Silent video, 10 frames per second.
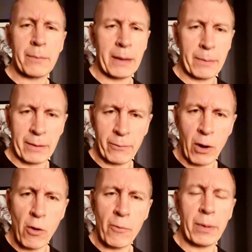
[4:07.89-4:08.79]
people
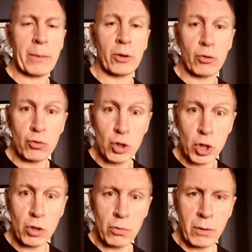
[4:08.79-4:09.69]
involved, people who
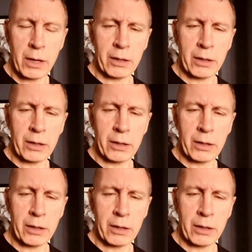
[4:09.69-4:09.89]
knew